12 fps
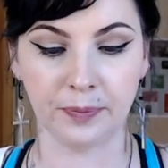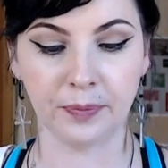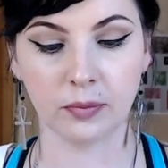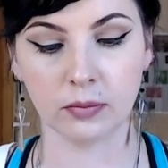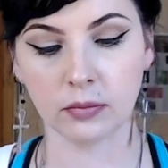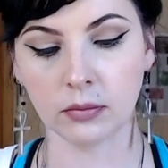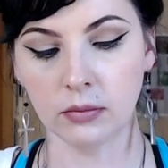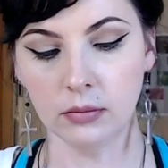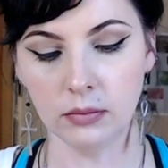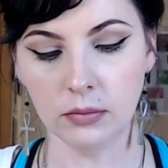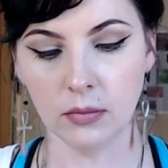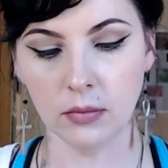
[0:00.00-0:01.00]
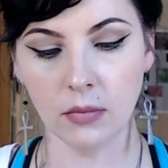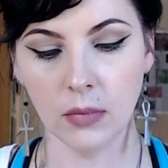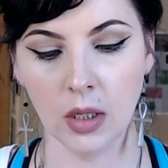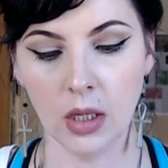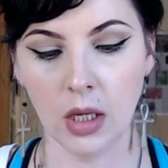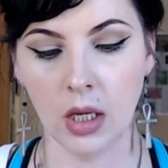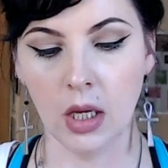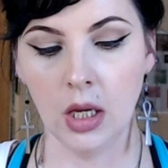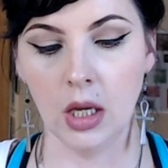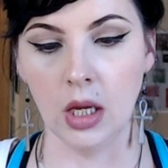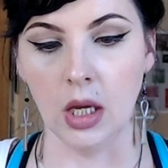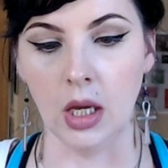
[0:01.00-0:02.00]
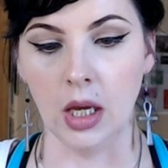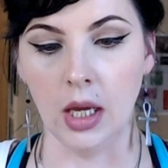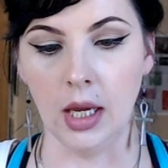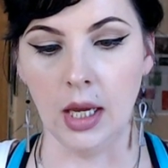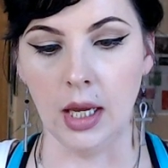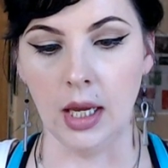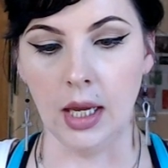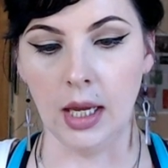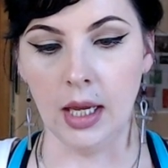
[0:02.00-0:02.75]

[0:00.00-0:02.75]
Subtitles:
(no one is talking)